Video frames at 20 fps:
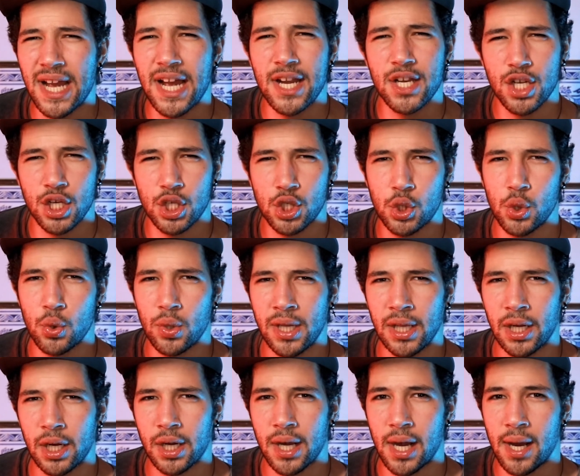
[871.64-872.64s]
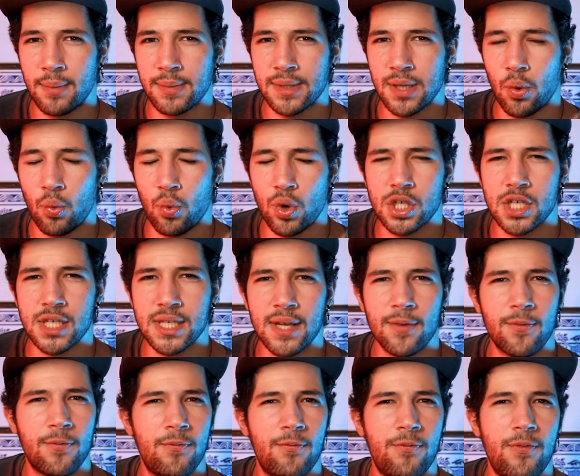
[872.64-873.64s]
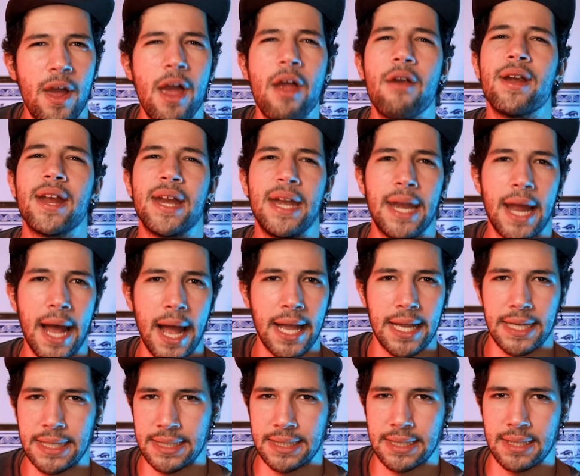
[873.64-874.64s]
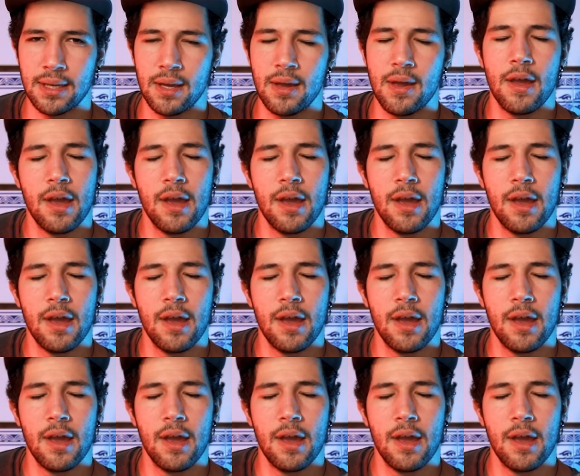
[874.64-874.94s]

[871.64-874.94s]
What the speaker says: under 2 kilograms, which is a very nice